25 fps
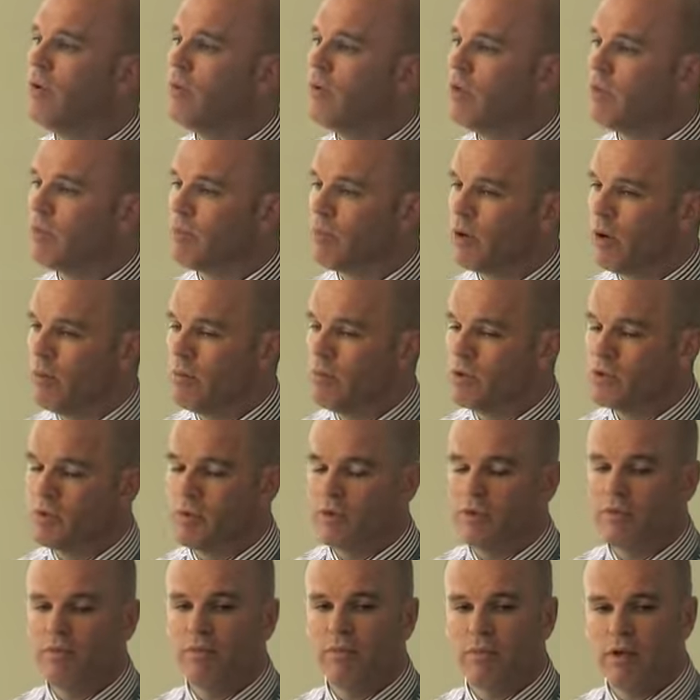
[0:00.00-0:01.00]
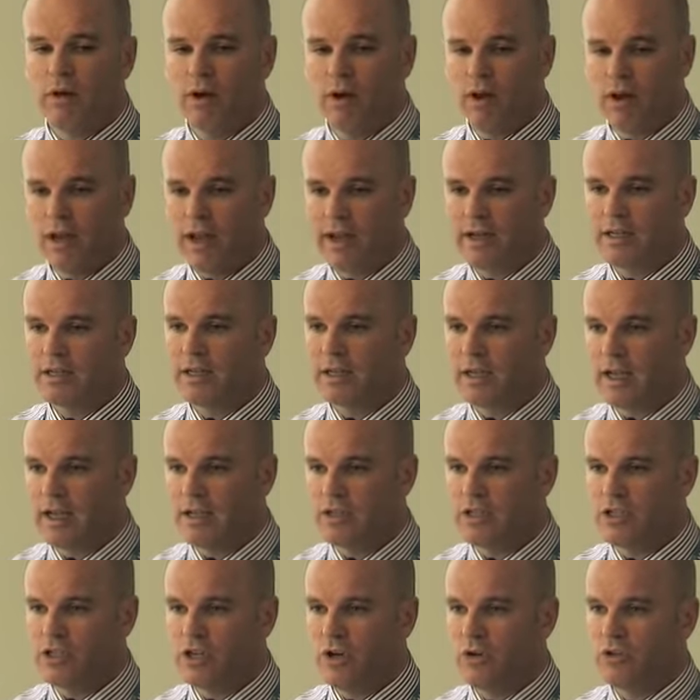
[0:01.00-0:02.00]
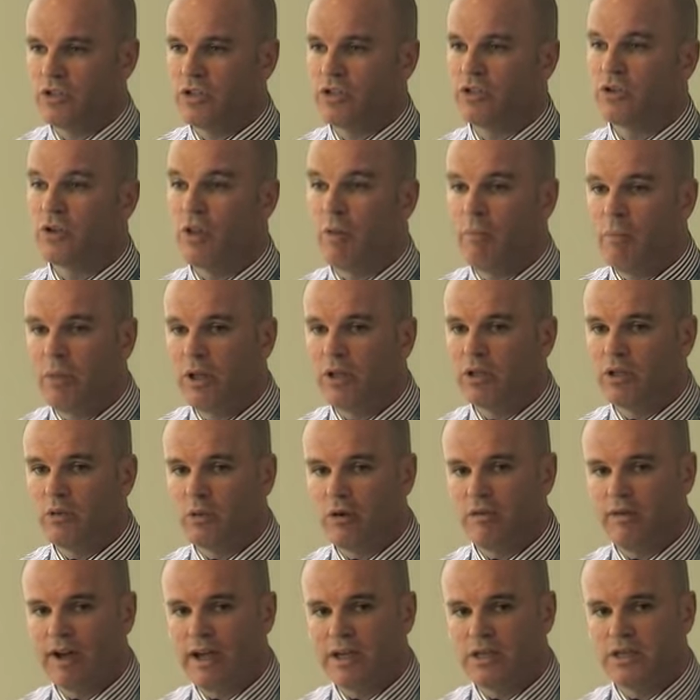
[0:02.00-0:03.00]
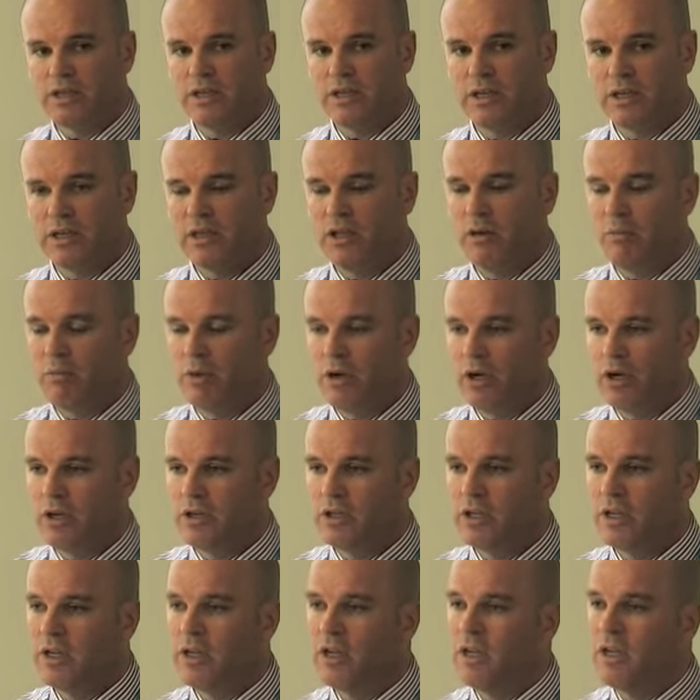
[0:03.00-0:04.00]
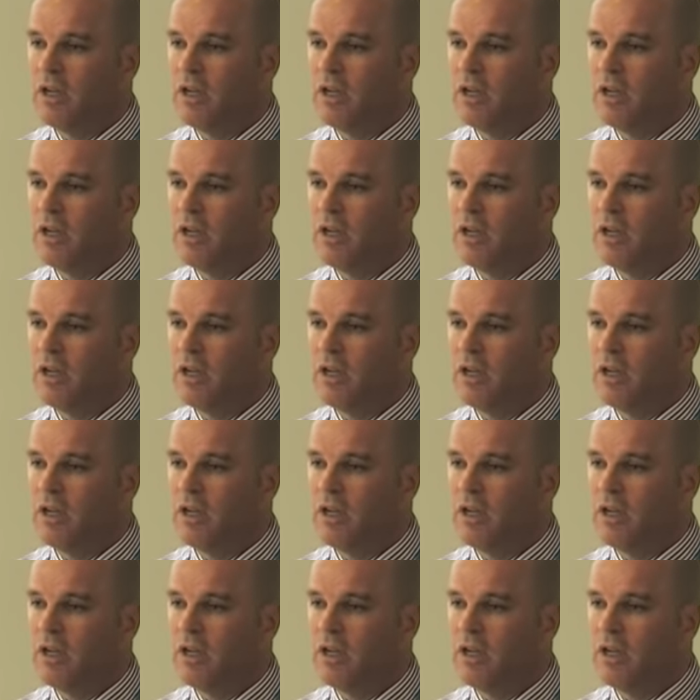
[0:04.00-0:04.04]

with problems with lactic acidosis, or the buildup of acid in their blood.